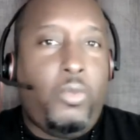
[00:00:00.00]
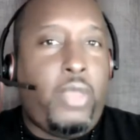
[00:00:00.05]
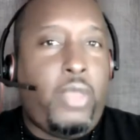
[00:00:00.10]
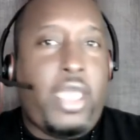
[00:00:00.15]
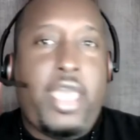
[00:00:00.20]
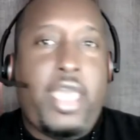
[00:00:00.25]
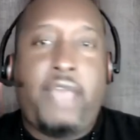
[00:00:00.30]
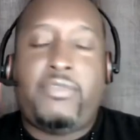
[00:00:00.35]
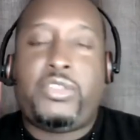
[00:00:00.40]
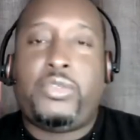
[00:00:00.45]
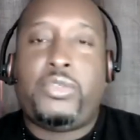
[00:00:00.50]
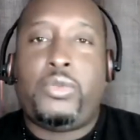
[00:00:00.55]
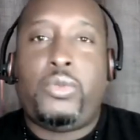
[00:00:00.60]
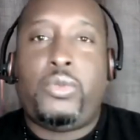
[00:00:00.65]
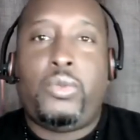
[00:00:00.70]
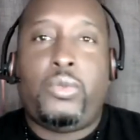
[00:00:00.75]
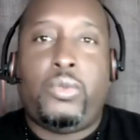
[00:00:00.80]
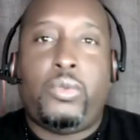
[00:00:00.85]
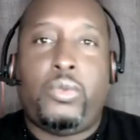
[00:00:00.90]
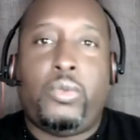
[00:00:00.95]
We have to.
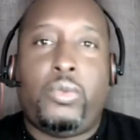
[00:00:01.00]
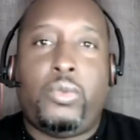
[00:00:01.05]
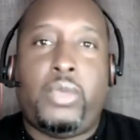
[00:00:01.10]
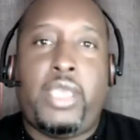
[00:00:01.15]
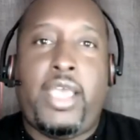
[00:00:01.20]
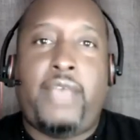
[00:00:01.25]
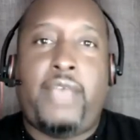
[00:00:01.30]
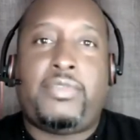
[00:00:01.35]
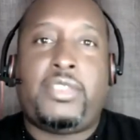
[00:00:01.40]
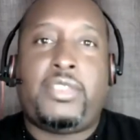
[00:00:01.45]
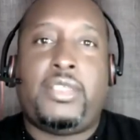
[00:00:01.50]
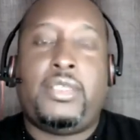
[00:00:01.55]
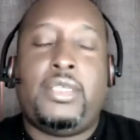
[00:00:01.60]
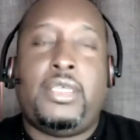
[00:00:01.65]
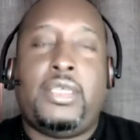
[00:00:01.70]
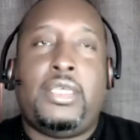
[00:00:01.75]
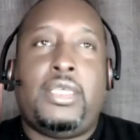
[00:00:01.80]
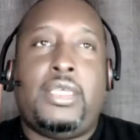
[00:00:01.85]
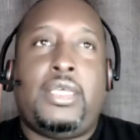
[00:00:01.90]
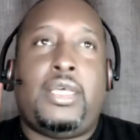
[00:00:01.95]
We have to
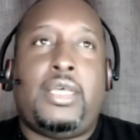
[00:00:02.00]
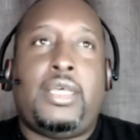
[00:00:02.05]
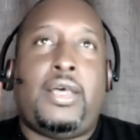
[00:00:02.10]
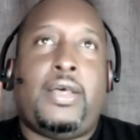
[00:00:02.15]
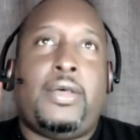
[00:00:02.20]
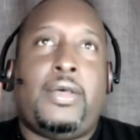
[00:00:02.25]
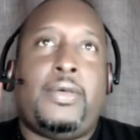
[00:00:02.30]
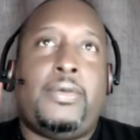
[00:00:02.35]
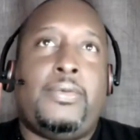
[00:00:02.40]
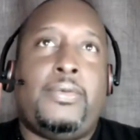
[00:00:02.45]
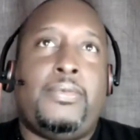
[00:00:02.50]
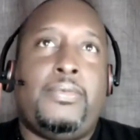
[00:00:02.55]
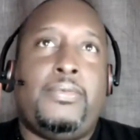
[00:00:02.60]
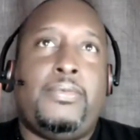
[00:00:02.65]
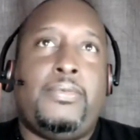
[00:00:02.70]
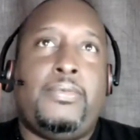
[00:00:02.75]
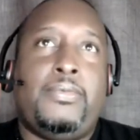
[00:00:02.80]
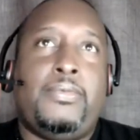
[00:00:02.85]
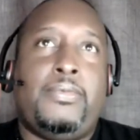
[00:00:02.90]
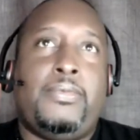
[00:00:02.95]
uh,
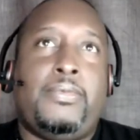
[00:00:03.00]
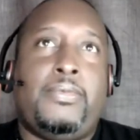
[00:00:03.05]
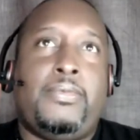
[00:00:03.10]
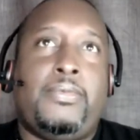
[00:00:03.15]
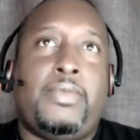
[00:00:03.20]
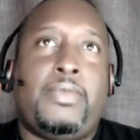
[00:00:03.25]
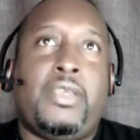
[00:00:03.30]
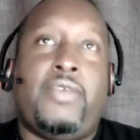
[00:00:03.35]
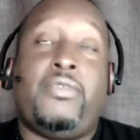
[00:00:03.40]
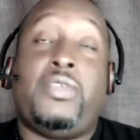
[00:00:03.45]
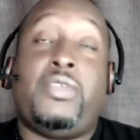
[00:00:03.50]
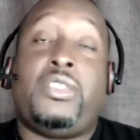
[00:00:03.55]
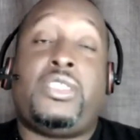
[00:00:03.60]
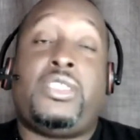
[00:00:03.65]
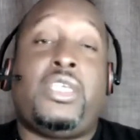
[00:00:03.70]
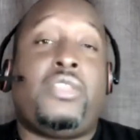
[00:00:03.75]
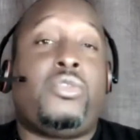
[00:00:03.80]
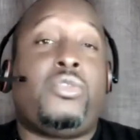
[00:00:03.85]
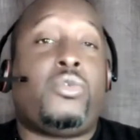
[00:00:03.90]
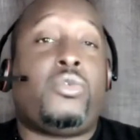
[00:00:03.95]
give
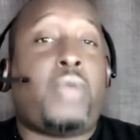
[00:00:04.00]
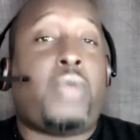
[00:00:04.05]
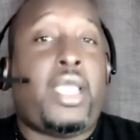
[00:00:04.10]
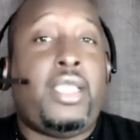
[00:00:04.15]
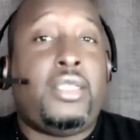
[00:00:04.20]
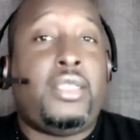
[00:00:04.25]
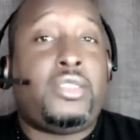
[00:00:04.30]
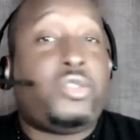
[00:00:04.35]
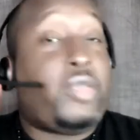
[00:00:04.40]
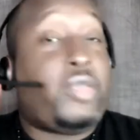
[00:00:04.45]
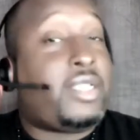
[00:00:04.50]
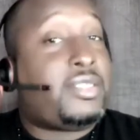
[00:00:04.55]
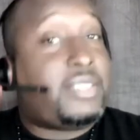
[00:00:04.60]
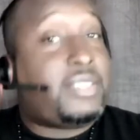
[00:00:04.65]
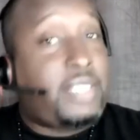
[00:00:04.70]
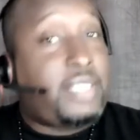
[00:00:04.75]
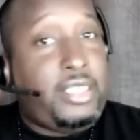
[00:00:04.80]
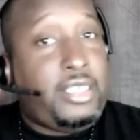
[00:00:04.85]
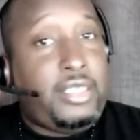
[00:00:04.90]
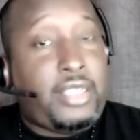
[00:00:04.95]
each other the right to
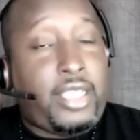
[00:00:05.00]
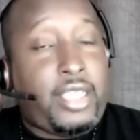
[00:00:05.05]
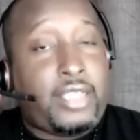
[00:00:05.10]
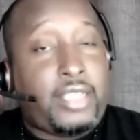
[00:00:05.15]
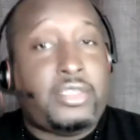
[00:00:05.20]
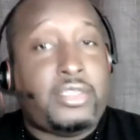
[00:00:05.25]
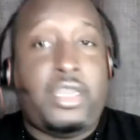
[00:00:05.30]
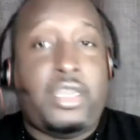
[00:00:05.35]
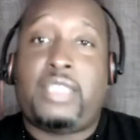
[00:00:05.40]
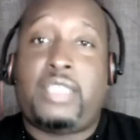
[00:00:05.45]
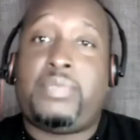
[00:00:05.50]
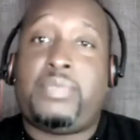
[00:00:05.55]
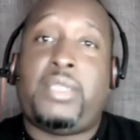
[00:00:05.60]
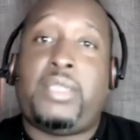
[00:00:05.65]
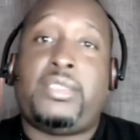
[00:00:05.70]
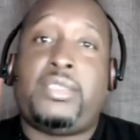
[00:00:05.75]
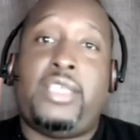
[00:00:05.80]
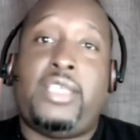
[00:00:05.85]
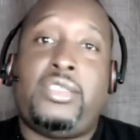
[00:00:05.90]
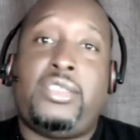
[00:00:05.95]
exceed, like I said,
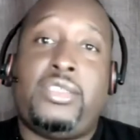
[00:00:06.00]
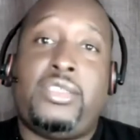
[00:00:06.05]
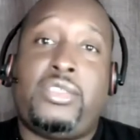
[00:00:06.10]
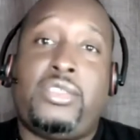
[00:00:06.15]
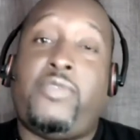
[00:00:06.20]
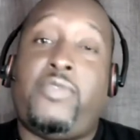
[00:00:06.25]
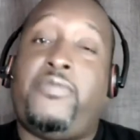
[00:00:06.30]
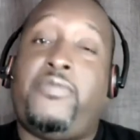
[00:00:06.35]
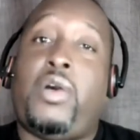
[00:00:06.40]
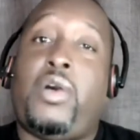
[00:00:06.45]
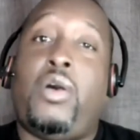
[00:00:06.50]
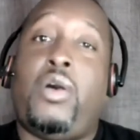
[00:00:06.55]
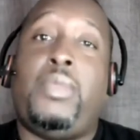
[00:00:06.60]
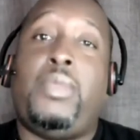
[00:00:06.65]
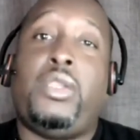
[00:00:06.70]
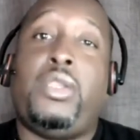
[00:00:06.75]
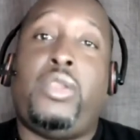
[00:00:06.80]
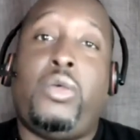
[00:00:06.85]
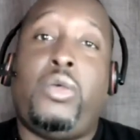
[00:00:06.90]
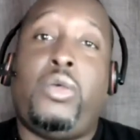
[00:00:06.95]
expectations, to fall
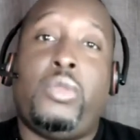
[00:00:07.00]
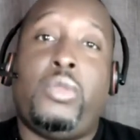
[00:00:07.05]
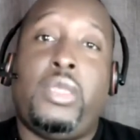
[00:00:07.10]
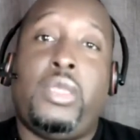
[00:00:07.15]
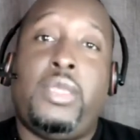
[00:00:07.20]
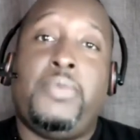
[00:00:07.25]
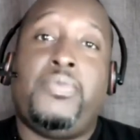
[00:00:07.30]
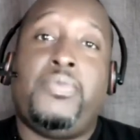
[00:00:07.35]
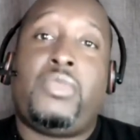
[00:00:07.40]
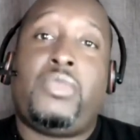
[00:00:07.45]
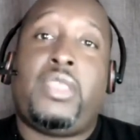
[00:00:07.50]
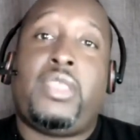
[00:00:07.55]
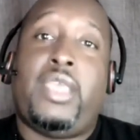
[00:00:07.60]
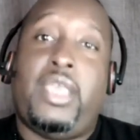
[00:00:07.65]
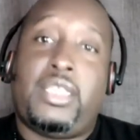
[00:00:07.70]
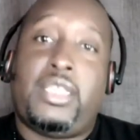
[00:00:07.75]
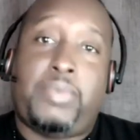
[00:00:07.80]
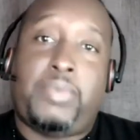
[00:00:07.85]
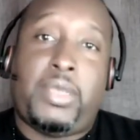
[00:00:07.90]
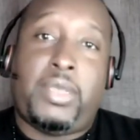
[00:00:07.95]
below
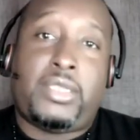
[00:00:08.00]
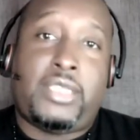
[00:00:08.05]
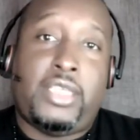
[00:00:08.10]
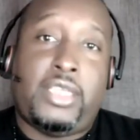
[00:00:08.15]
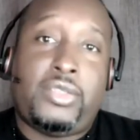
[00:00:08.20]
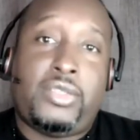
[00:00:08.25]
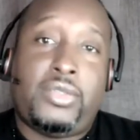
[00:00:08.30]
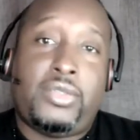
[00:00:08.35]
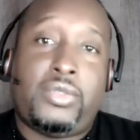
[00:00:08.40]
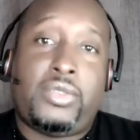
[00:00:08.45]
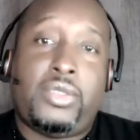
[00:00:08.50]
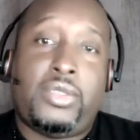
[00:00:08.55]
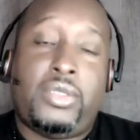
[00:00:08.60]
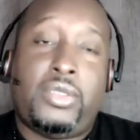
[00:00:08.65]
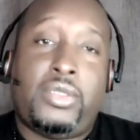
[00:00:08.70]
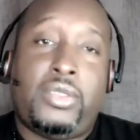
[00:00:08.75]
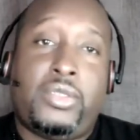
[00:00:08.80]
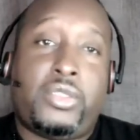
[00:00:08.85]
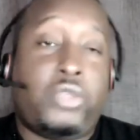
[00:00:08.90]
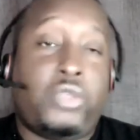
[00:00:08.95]
expectations.
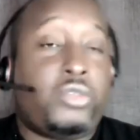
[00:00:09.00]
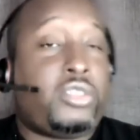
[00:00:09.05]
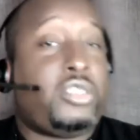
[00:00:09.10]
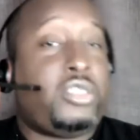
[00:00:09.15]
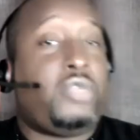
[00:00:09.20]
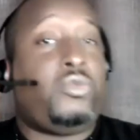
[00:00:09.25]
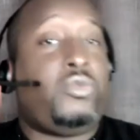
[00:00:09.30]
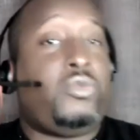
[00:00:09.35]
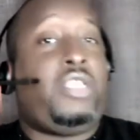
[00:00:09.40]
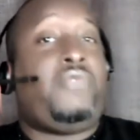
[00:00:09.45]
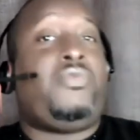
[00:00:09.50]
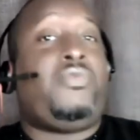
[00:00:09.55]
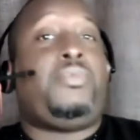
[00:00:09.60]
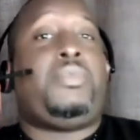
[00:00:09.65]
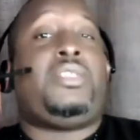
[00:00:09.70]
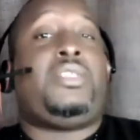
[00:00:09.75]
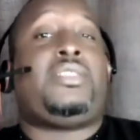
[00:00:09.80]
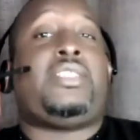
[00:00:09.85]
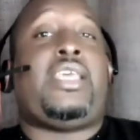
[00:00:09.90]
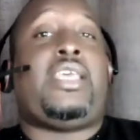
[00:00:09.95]
So should we even
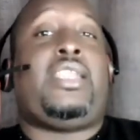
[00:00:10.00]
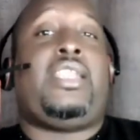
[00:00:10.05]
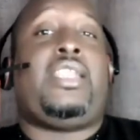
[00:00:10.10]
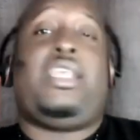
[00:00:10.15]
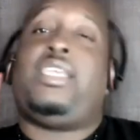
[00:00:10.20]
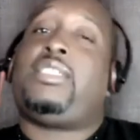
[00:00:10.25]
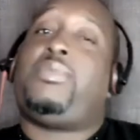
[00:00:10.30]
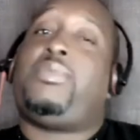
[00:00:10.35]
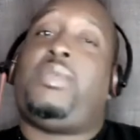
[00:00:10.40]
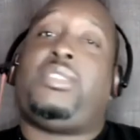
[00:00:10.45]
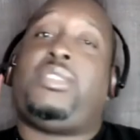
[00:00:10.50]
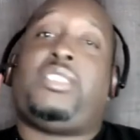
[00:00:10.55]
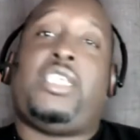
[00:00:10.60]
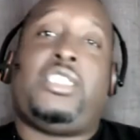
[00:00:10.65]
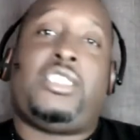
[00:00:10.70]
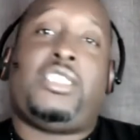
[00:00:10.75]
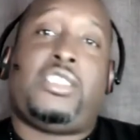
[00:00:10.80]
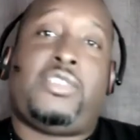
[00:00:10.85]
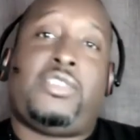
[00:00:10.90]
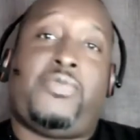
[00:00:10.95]
be setting
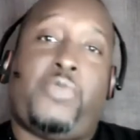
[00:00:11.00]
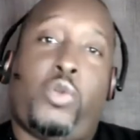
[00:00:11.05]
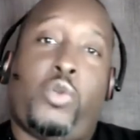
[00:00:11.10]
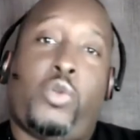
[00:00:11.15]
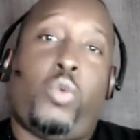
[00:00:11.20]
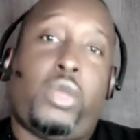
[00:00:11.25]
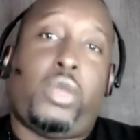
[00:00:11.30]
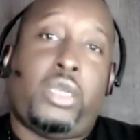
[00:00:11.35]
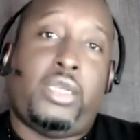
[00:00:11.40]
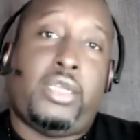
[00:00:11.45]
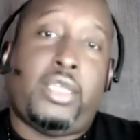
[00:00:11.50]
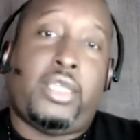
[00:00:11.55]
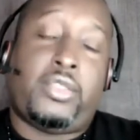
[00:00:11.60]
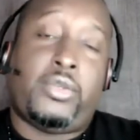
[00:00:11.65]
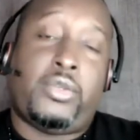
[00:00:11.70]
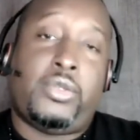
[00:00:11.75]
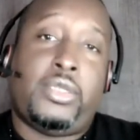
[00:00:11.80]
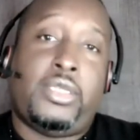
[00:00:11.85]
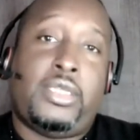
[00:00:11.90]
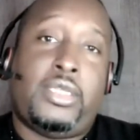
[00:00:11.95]
expectations for one another?